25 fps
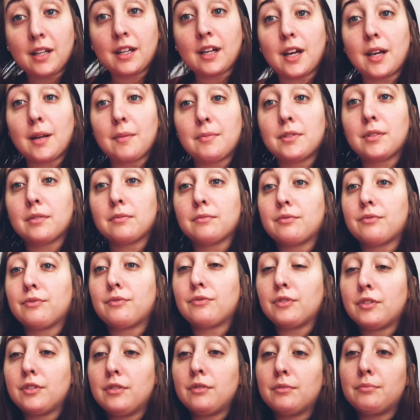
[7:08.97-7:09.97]
cut up some
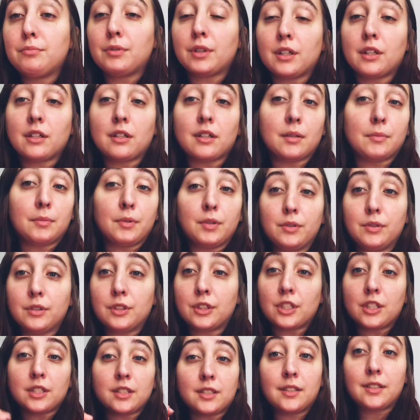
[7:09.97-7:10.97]
fruit and put it in a bowl and
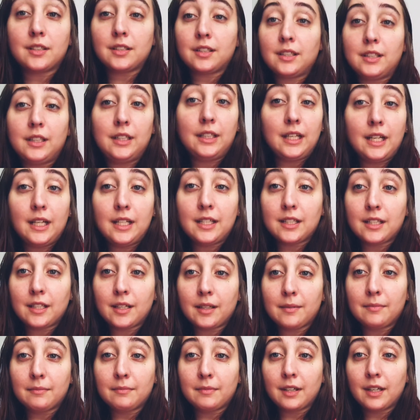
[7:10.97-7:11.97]
just eat
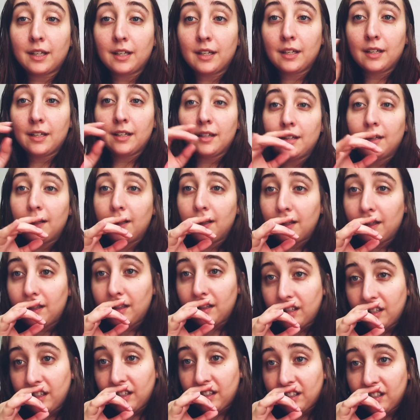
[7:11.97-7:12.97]
some,
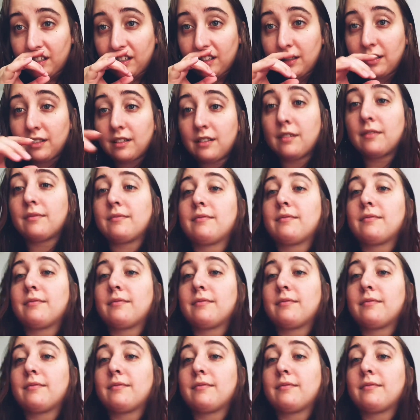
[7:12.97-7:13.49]
and then